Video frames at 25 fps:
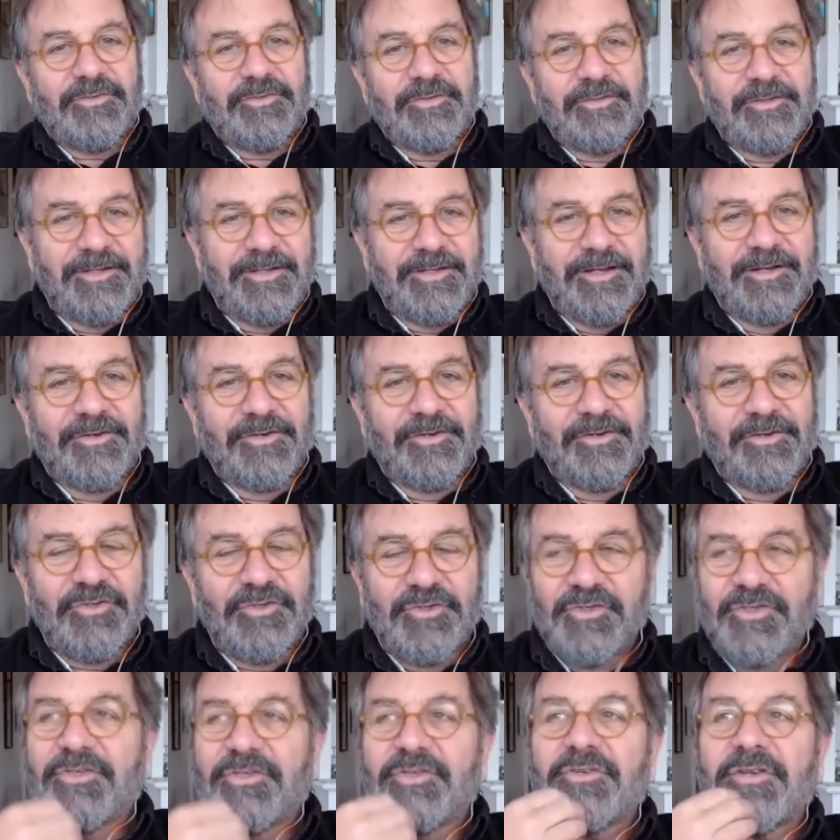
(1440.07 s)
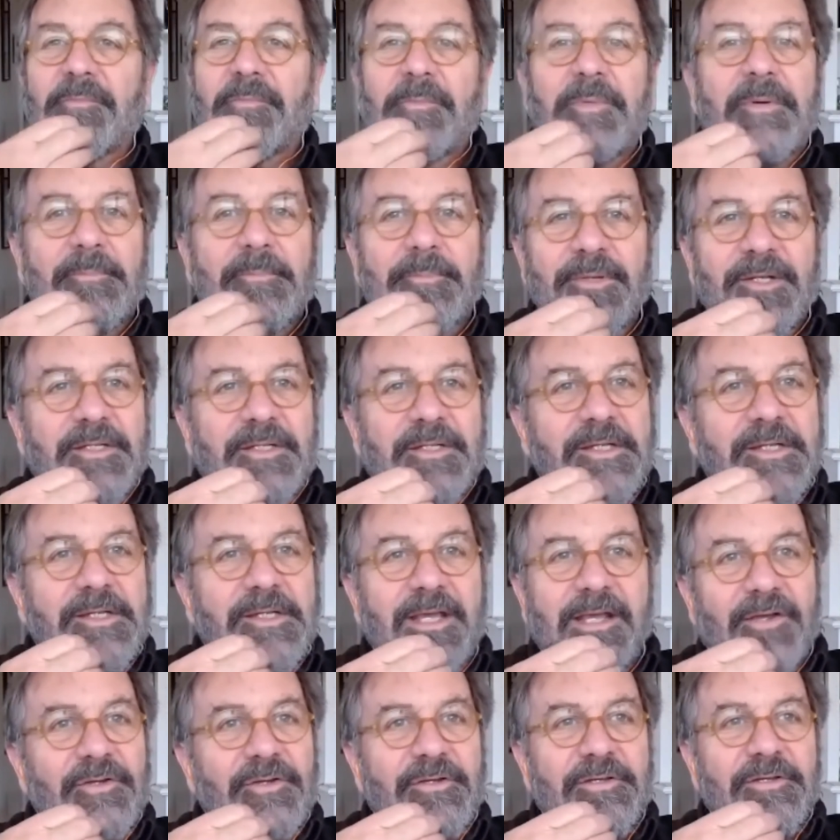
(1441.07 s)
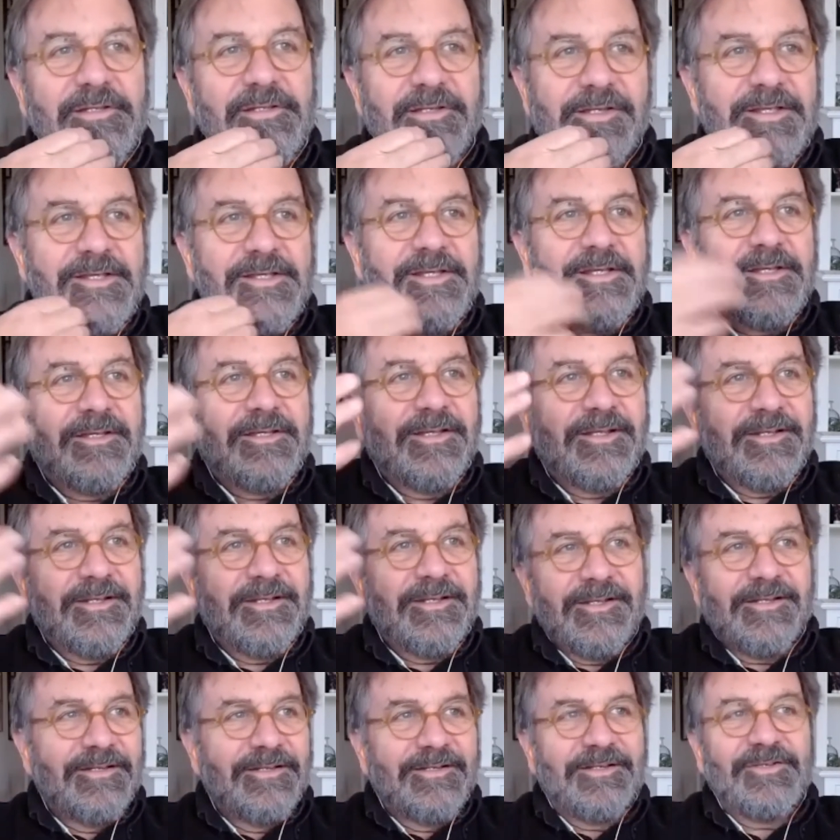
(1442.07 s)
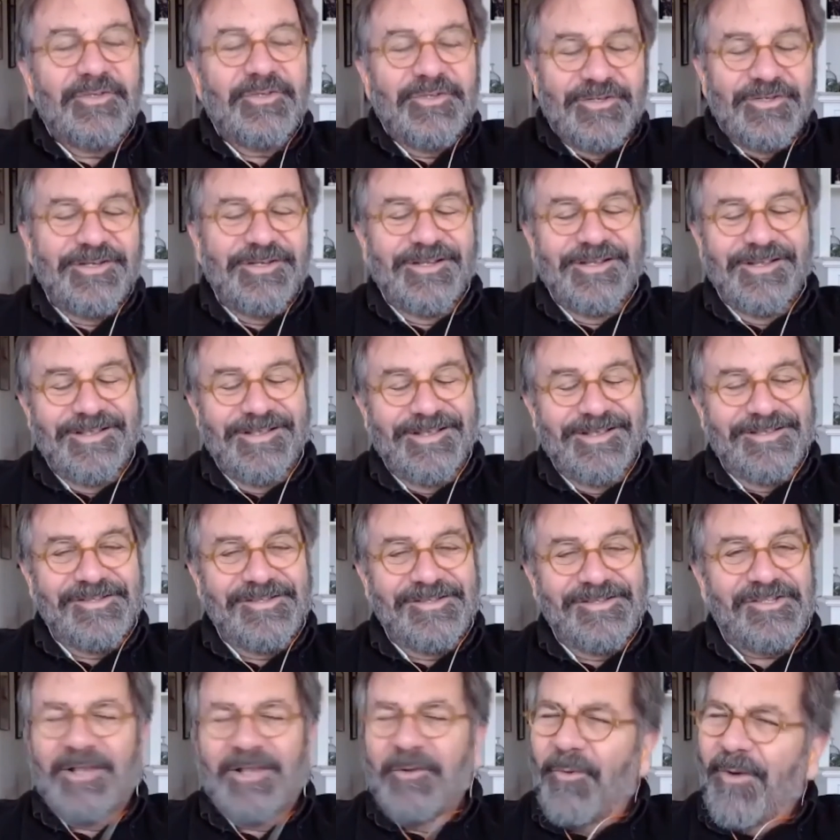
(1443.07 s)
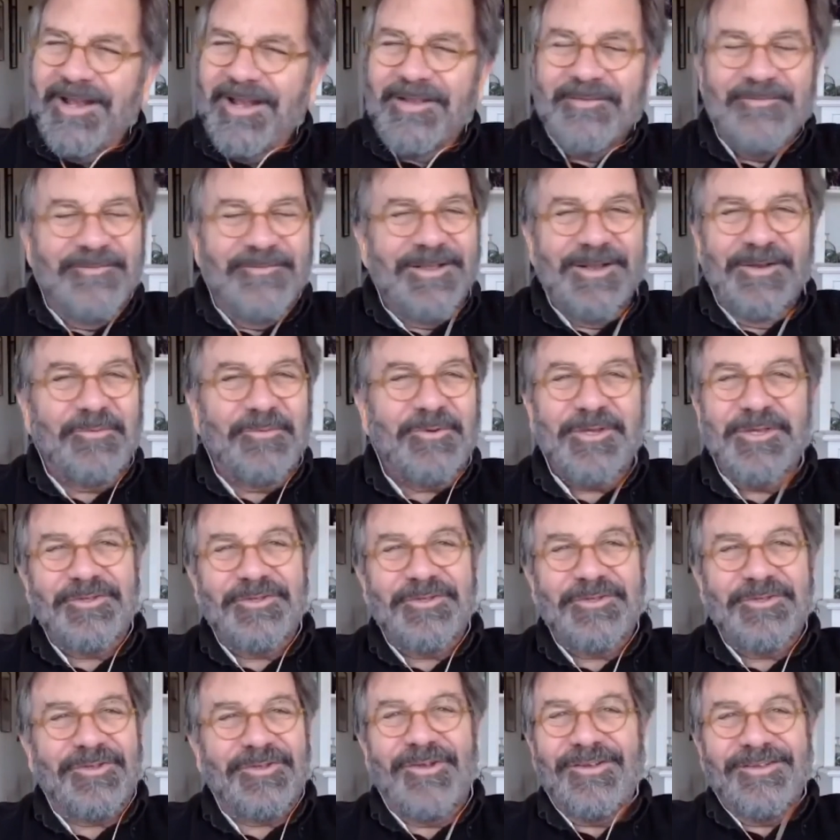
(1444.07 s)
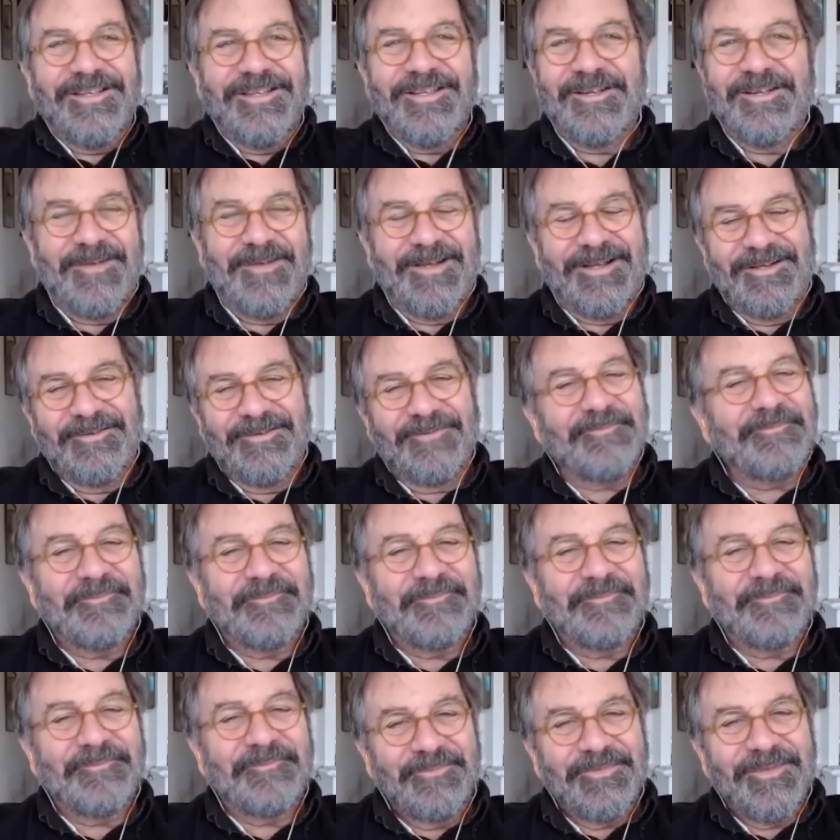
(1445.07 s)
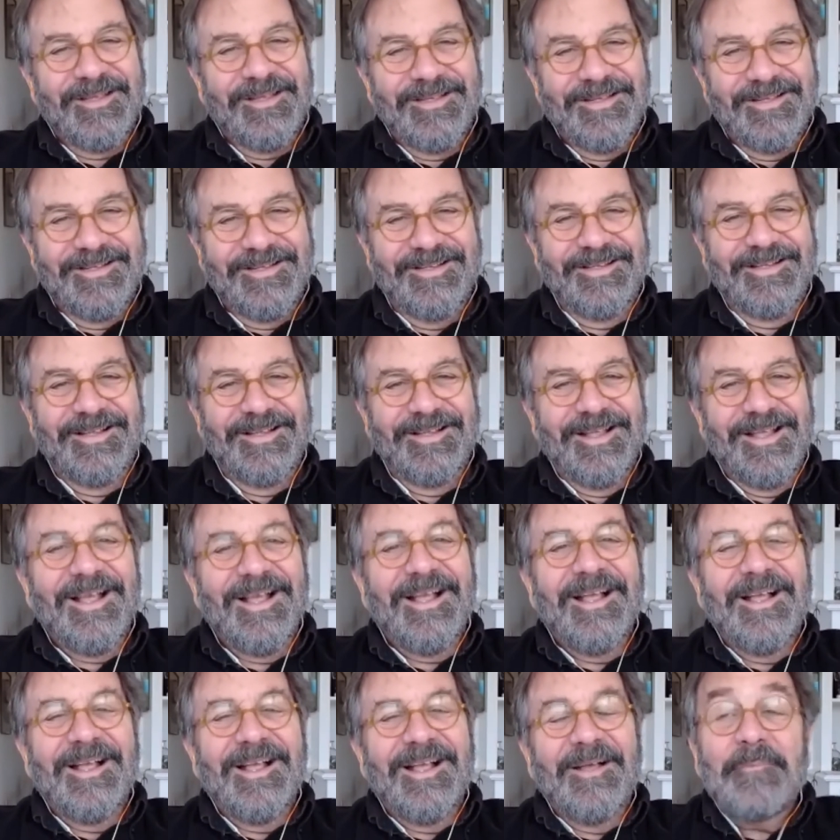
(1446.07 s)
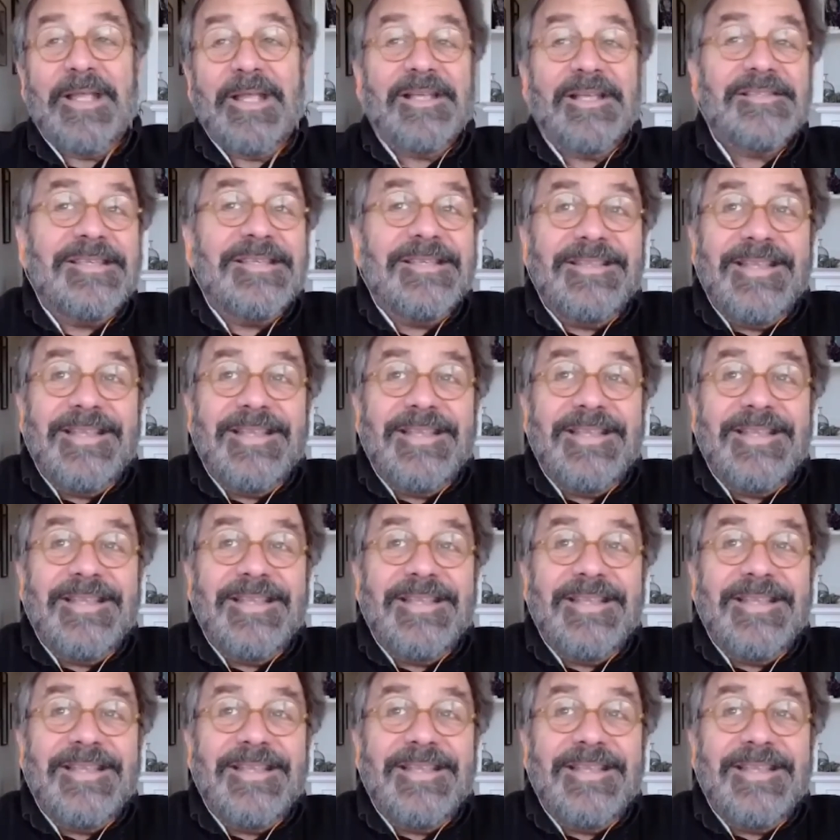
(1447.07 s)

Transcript: you know, jump up and down and say, "Wait a minute, what are you talking about?" Because